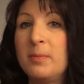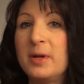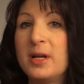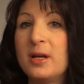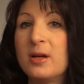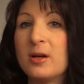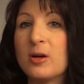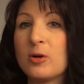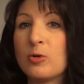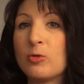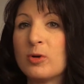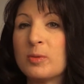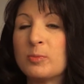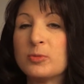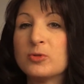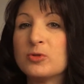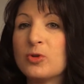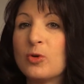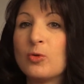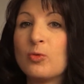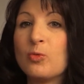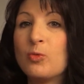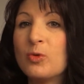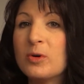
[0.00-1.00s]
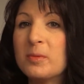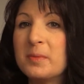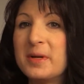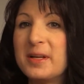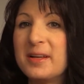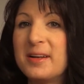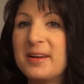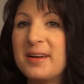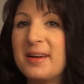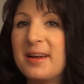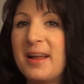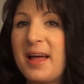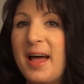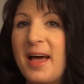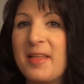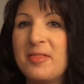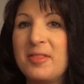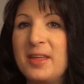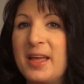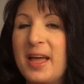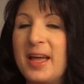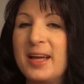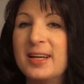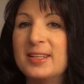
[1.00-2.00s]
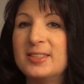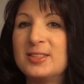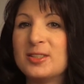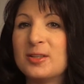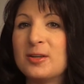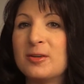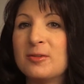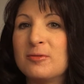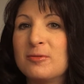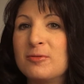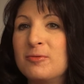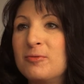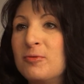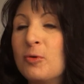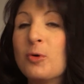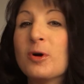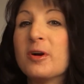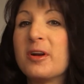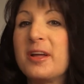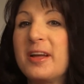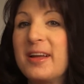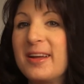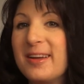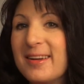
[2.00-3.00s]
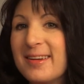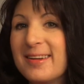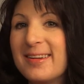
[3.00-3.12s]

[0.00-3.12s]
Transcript: being a crippled old woman at the age of 40,